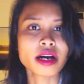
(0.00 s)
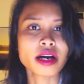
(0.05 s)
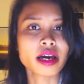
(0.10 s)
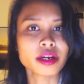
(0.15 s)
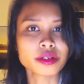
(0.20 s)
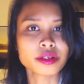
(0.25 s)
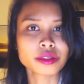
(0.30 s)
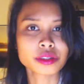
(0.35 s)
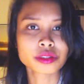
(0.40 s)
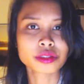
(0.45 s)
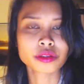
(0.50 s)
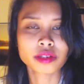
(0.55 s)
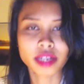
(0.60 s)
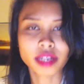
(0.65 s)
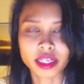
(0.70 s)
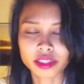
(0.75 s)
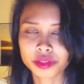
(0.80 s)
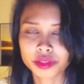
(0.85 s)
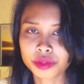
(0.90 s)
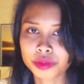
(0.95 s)
I also
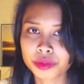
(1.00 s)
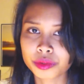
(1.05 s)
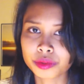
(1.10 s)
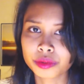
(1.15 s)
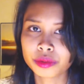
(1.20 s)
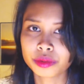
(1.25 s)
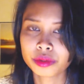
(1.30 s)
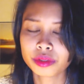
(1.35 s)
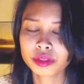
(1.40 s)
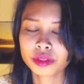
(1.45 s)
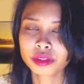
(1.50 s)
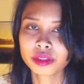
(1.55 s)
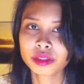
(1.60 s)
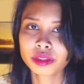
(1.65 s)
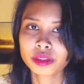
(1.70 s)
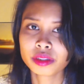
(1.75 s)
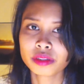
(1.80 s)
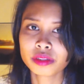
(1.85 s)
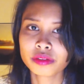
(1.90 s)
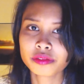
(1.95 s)
like to
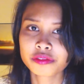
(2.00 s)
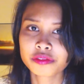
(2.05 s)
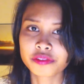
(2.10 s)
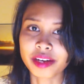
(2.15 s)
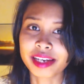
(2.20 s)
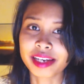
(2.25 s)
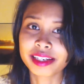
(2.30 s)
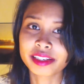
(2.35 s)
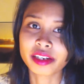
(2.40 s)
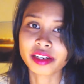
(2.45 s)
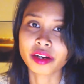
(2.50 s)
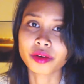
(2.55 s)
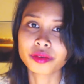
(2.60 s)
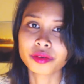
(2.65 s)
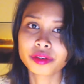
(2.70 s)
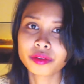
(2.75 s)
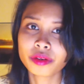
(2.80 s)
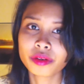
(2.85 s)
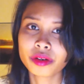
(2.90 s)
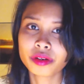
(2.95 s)
find
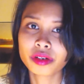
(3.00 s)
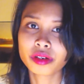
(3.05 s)
out